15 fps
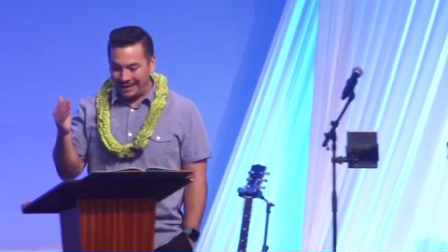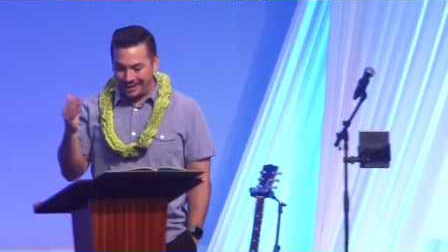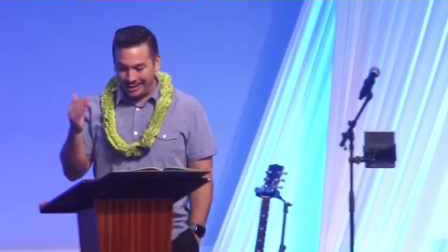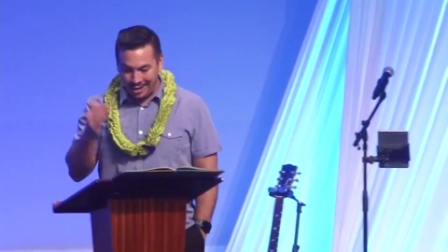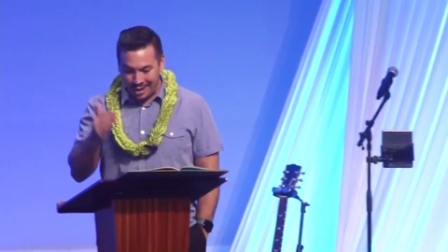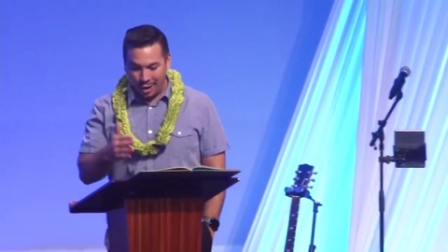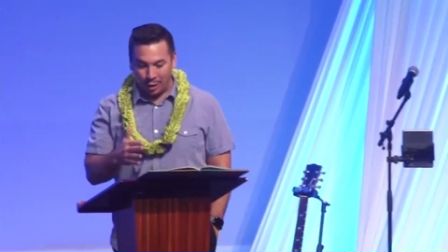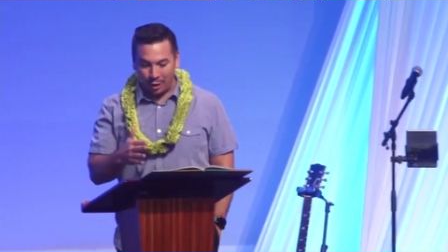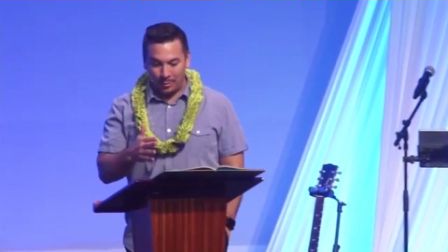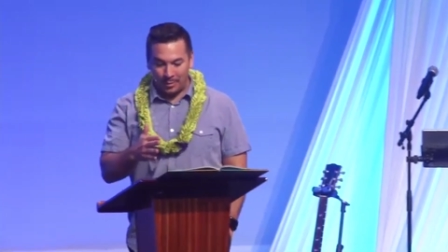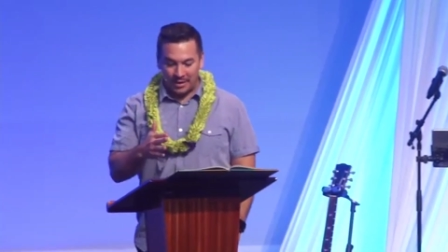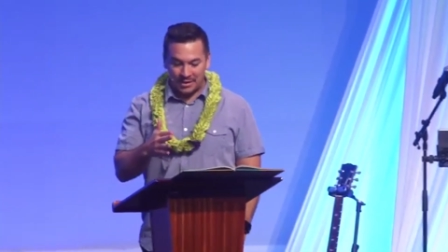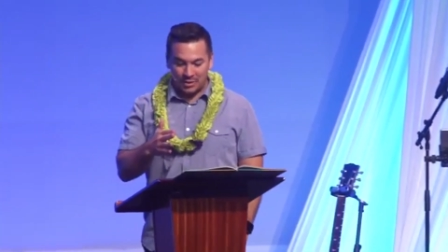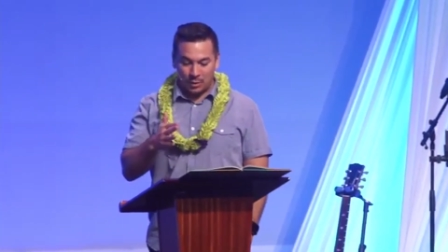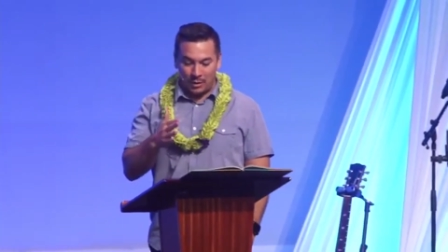know, but
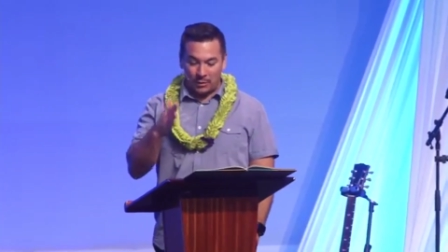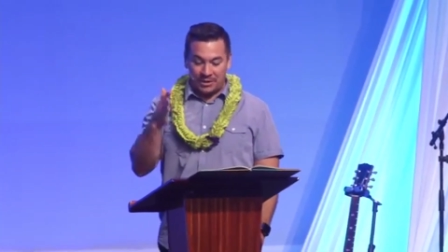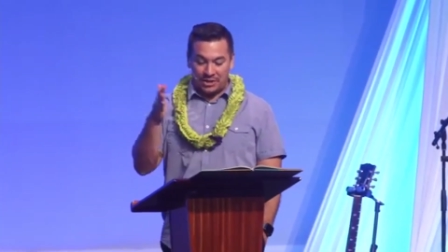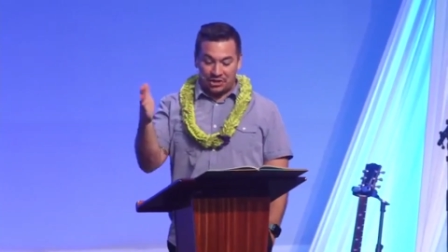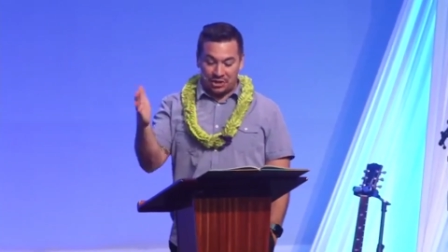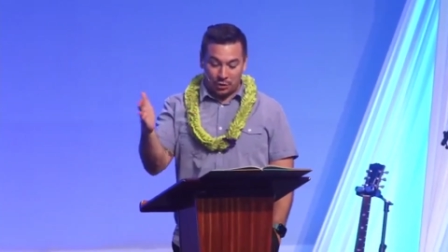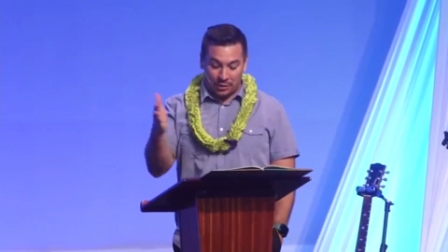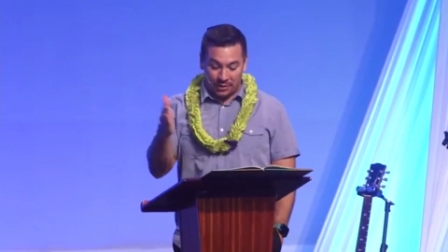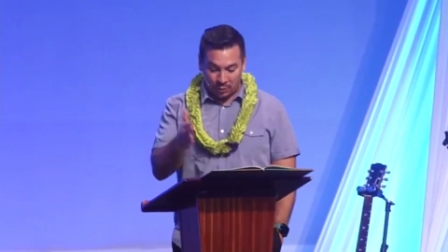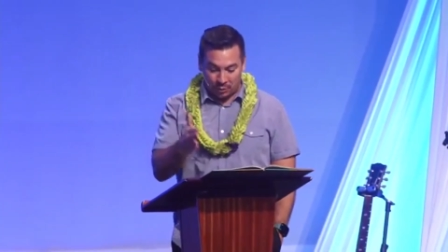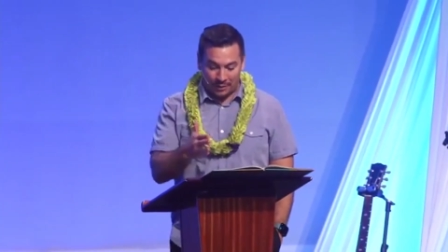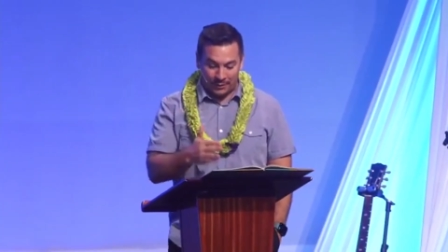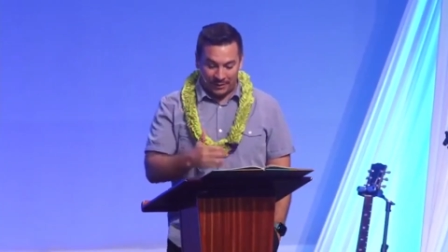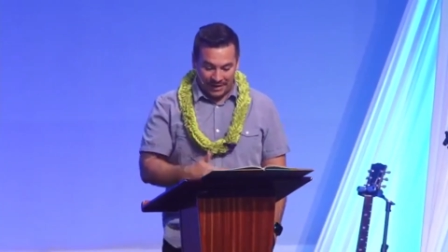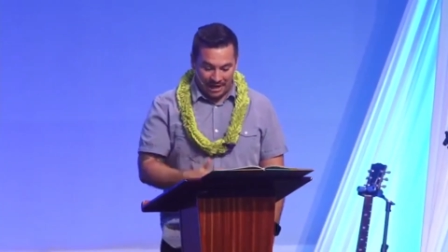it's what we do with
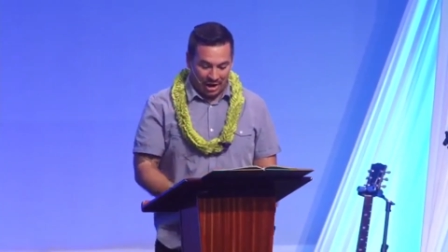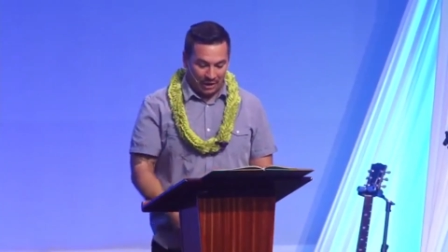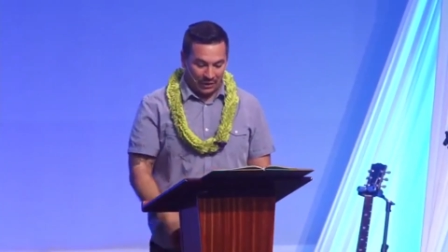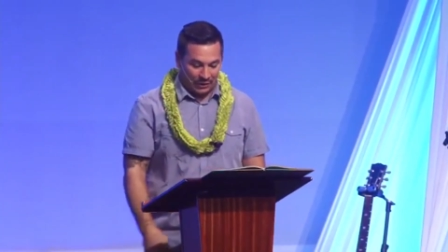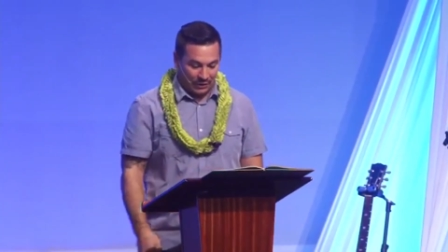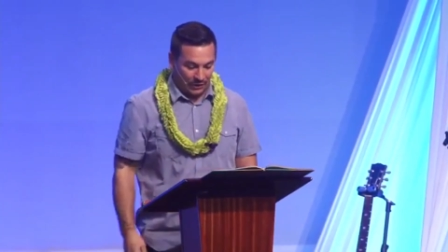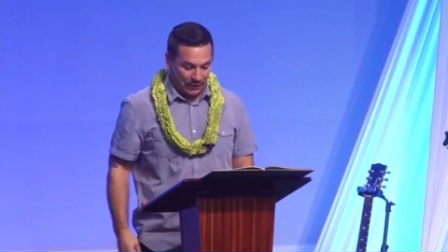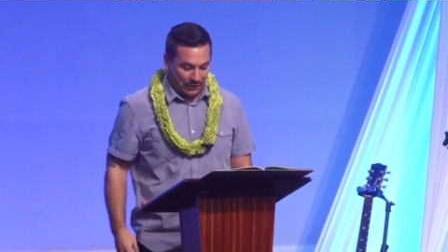what we know.